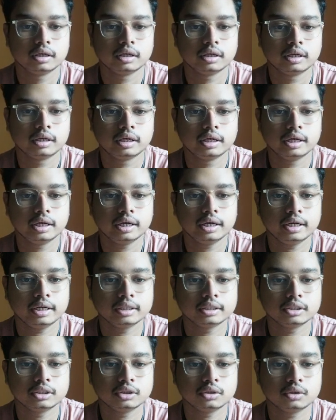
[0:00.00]
Here
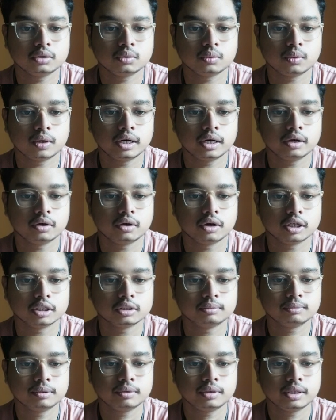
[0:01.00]
is your 1 Gauge
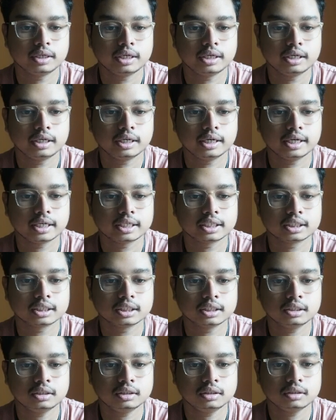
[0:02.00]
butane interaction,